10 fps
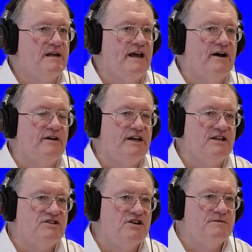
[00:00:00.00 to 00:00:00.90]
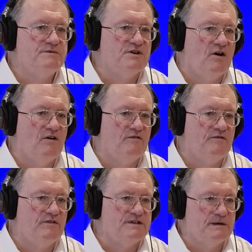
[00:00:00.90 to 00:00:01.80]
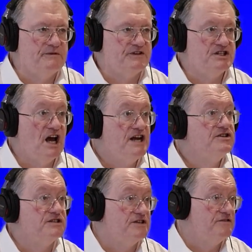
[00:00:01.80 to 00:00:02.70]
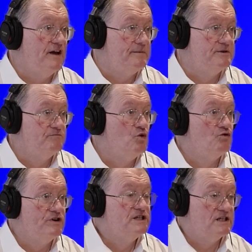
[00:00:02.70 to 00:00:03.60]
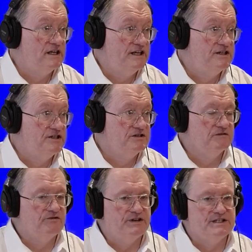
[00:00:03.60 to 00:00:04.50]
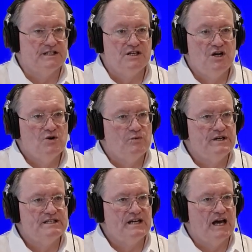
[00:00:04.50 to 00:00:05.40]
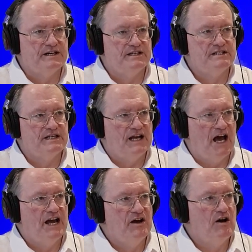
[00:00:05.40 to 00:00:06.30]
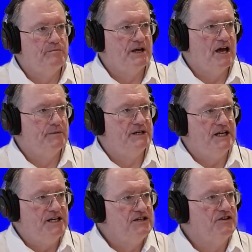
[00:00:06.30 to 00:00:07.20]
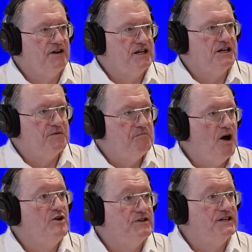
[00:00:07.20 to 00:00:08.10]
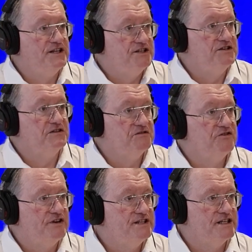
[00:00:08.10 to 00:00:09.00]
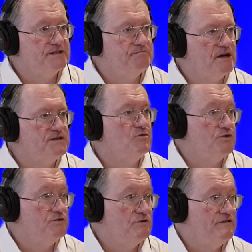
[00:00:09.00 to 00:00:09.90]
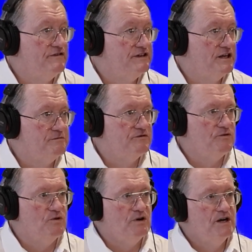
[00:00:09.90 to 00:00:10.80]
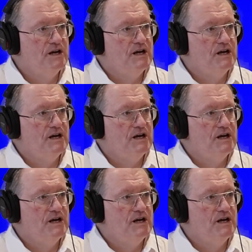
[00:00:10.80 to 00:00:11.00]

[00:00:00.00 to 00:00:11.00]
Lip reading: Now, in terms of some of the changes that have happened more recently in digital forensics, we're starting to see AI become an integrated component in digital forensics, much more than we've ever done before.